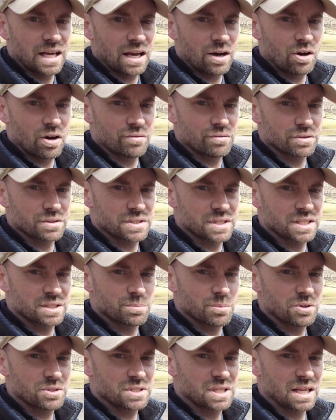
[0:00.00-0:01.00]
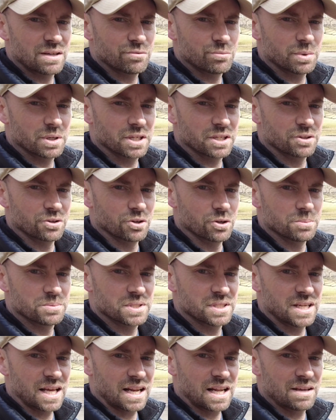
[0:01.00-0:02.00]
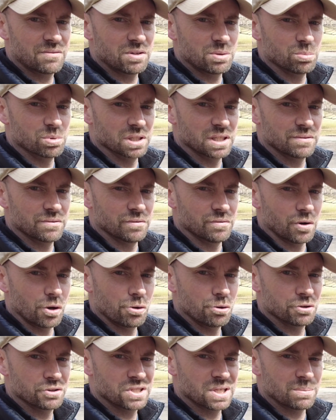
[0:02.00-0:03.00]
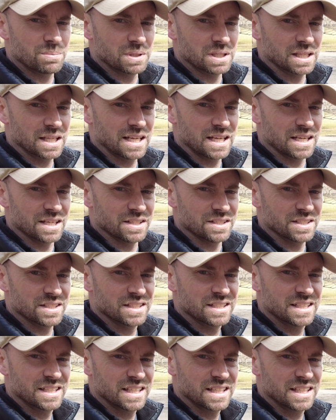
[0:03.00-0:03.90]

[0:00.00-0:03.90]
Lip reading: However, since most Native American groups did not have any belief of ownership in land,